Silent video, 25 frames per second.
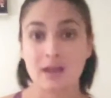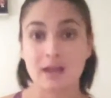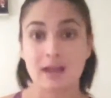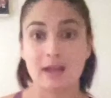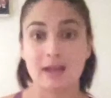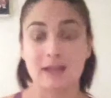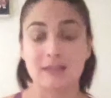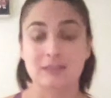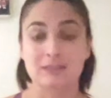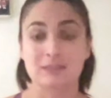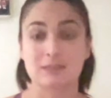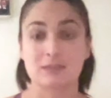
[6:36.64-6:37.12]

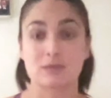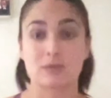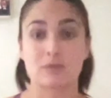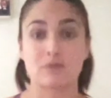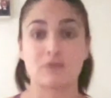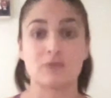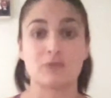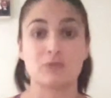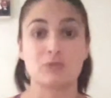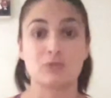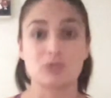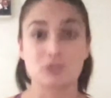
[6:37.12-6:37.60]
and so
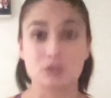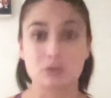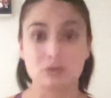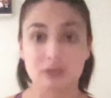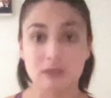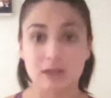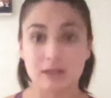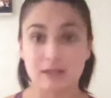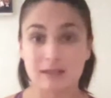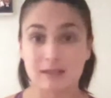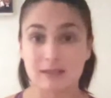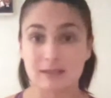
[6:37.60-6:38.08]
if you do
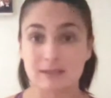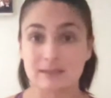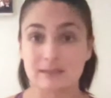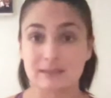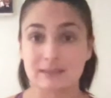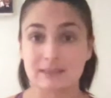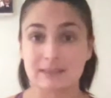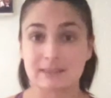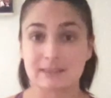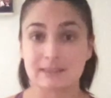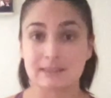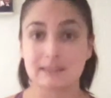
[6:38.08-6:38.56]
get a little
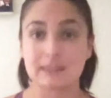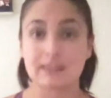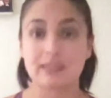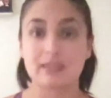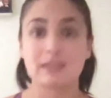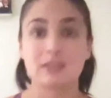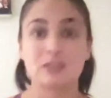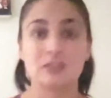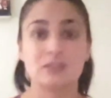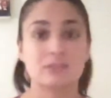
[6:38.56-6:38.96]
dizzy,